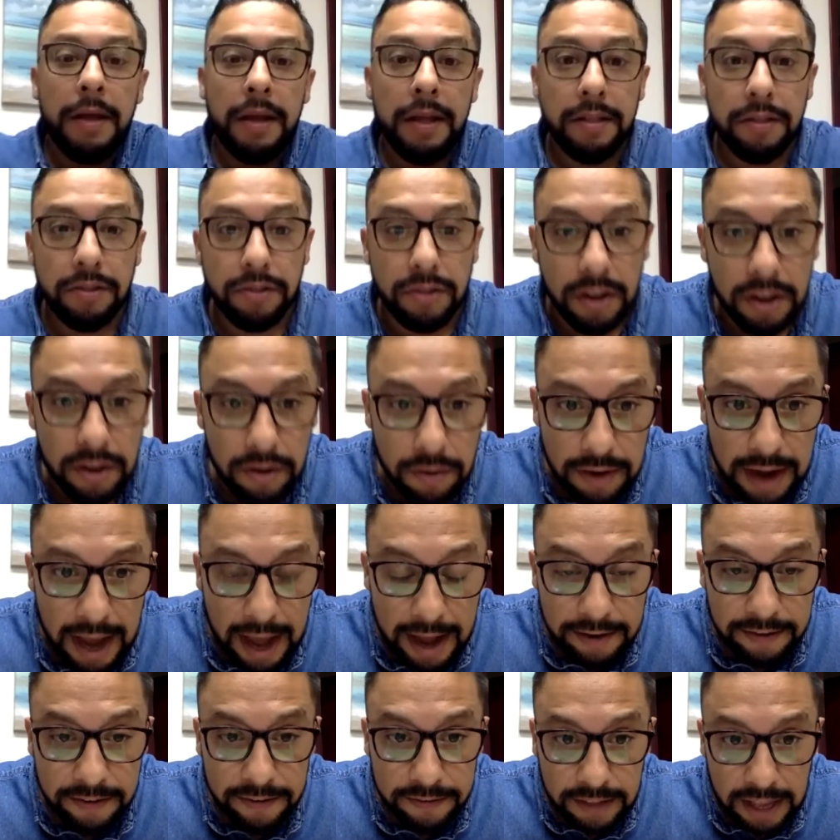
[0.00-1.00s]
the
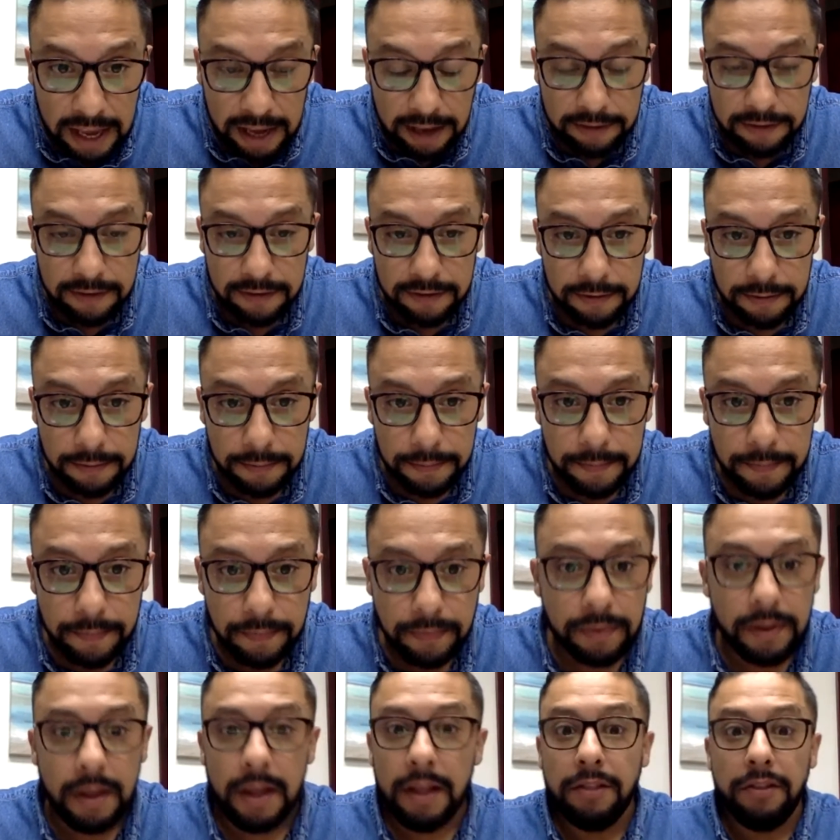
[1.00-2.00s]
United States.
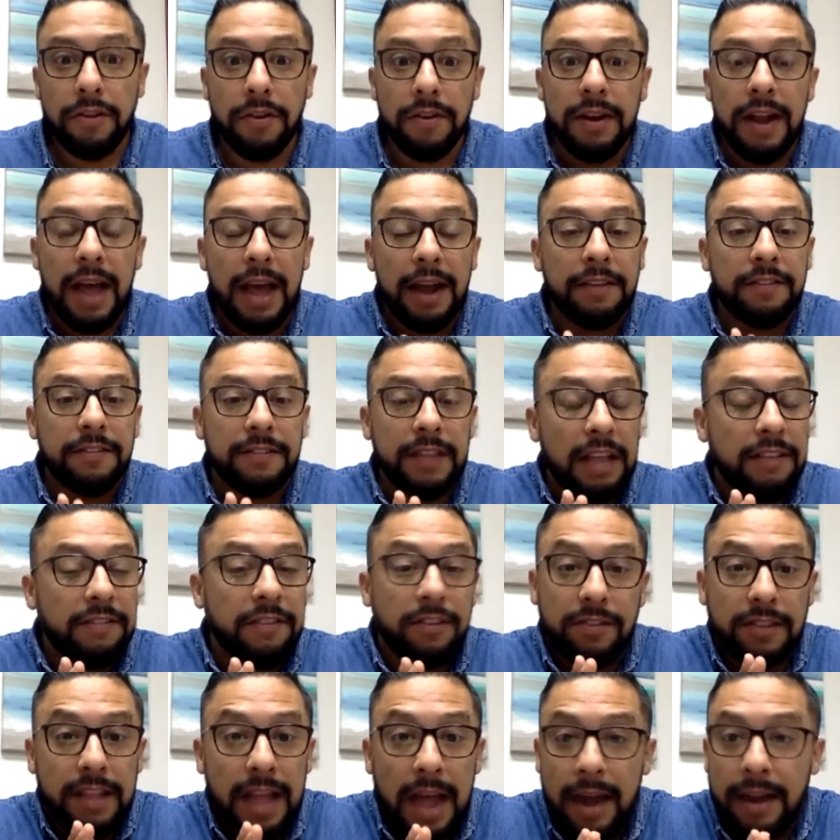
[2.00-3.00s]
The United States
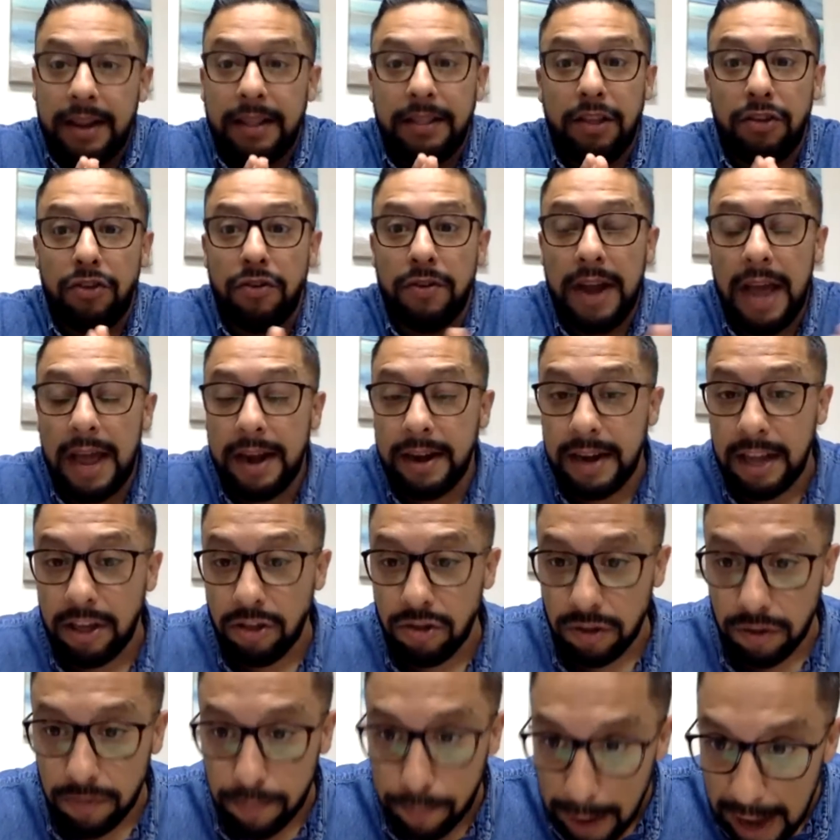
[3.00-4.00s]
is not in the United
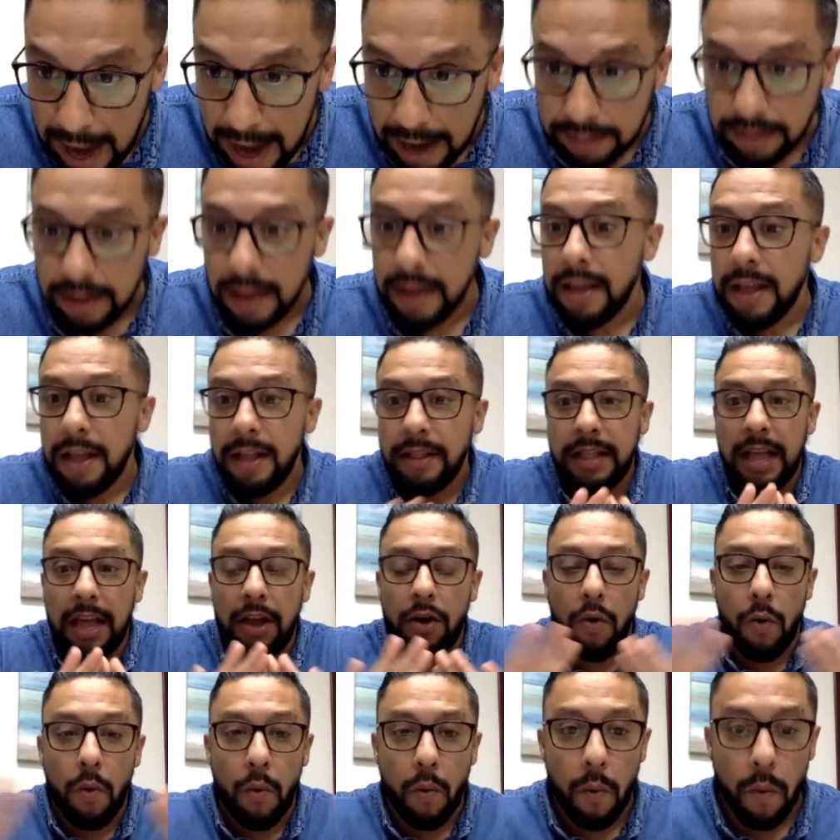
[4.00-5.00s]
Nations Pact. They
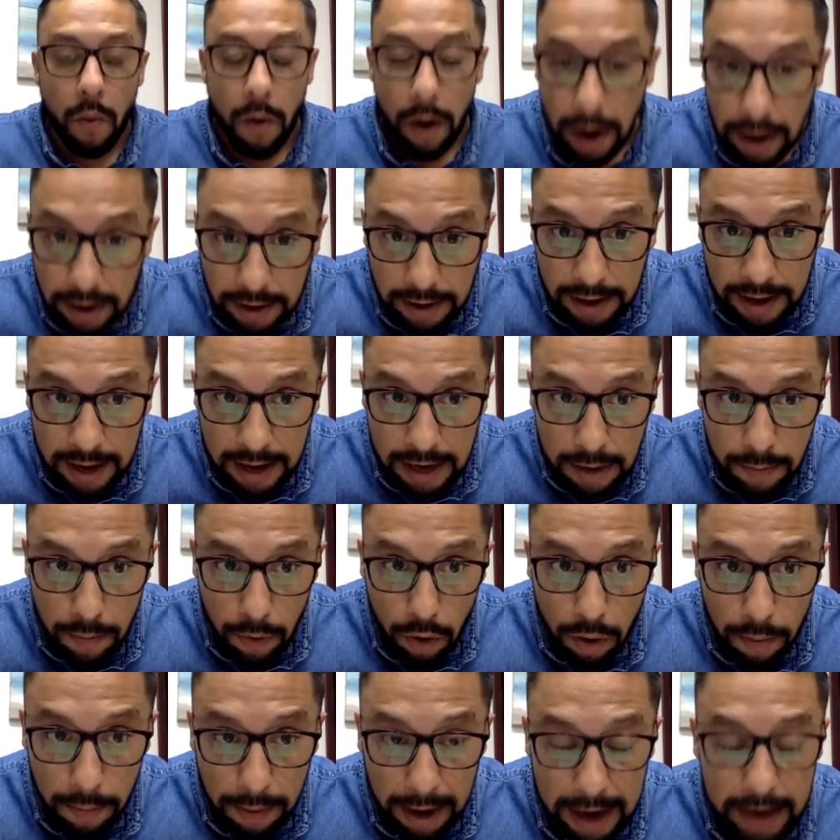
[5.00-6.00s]
don't want any
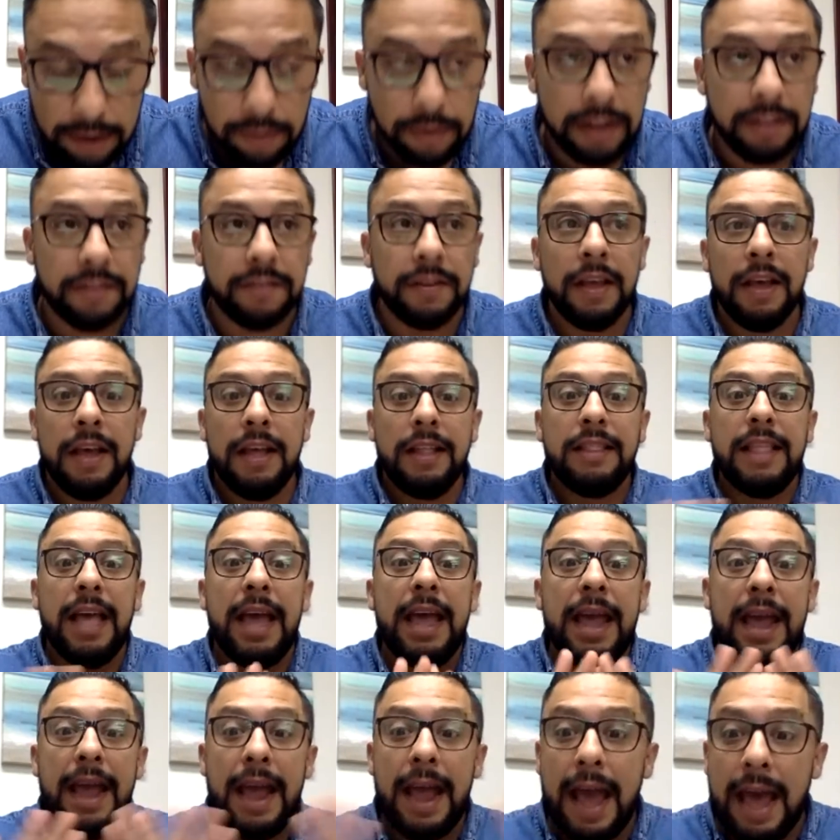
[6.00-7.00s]
more migrants.
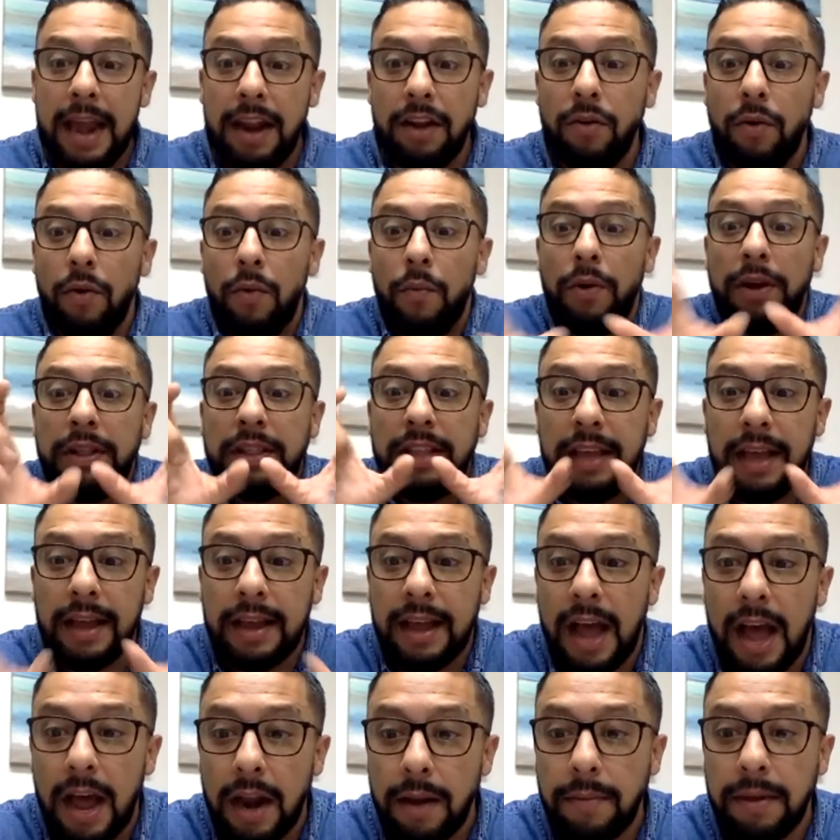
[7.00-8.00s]
They had it with the
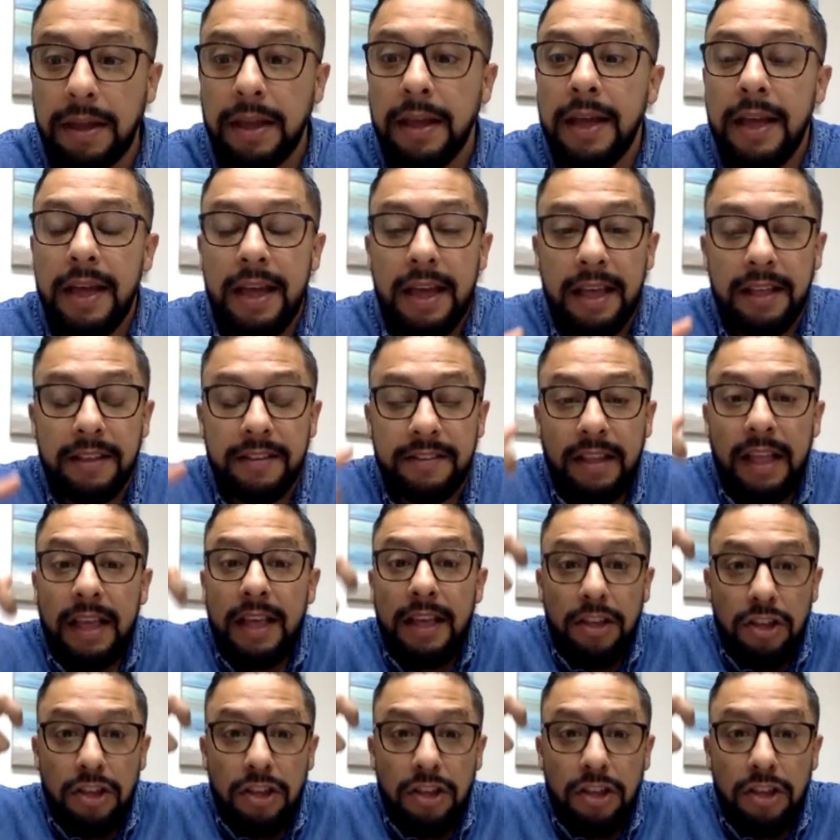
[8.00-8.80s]
economy. Is